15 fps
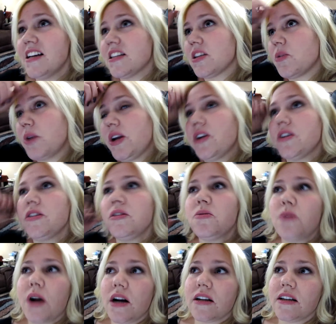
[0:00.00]
So we heard the
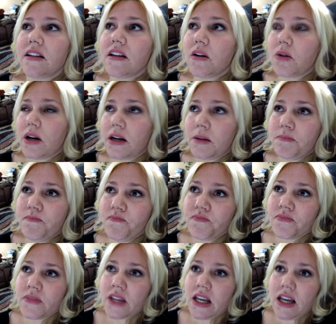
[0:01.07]
rocket go up
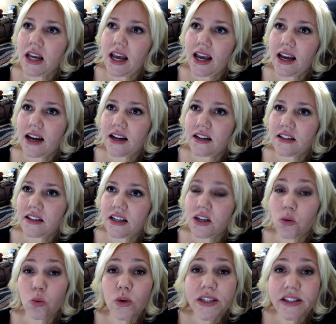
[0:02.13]
and
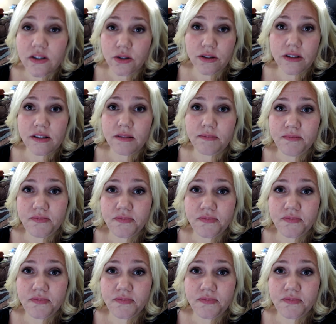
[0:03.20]
it whistles.